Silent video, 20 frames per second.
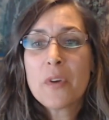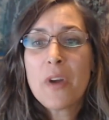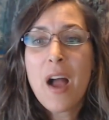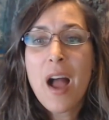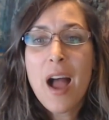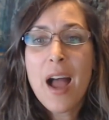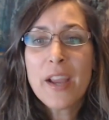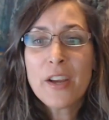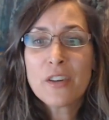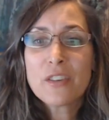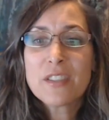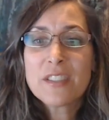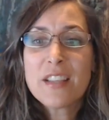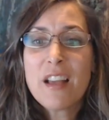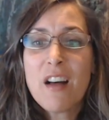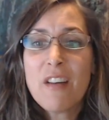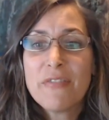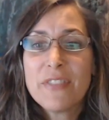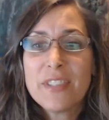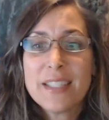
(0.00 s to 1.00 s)
higher
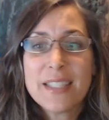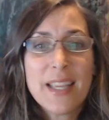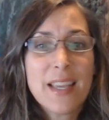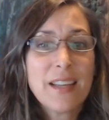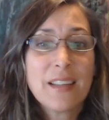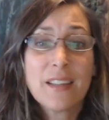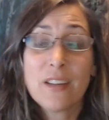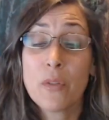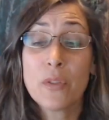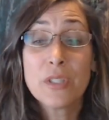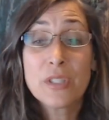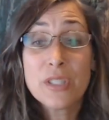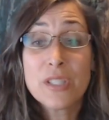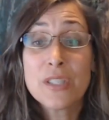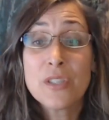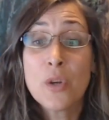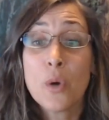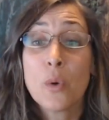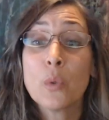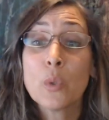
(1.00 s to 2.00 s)
self is saying, no, this is
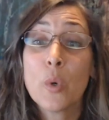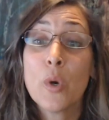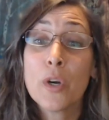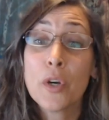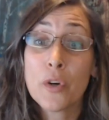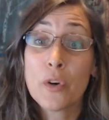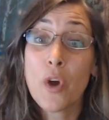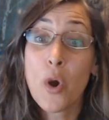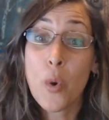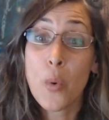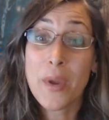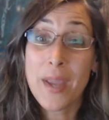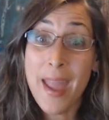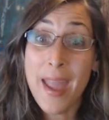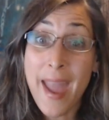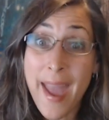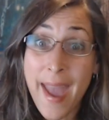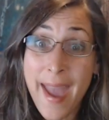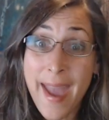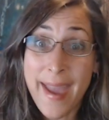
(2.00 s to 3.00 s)
no longer
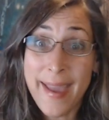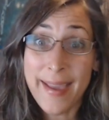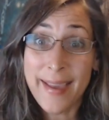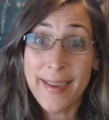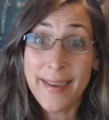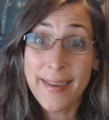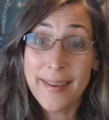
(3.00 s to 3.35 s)
okay,